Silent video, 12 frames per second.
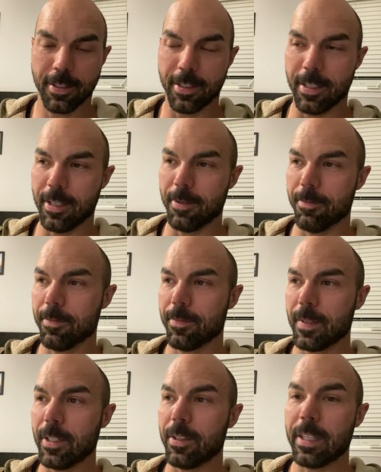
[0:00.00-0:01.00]
Um,
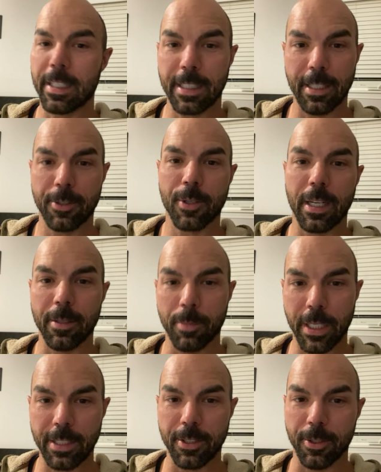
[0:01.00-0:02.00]
you'd think they'd try to
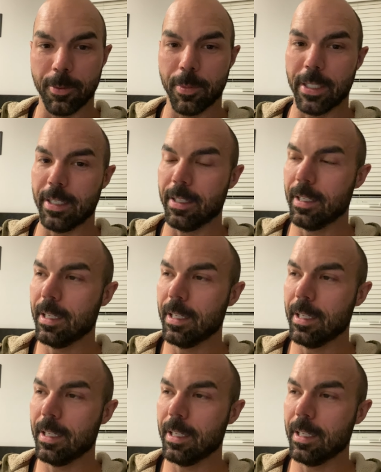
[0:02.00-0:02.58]
bite you, but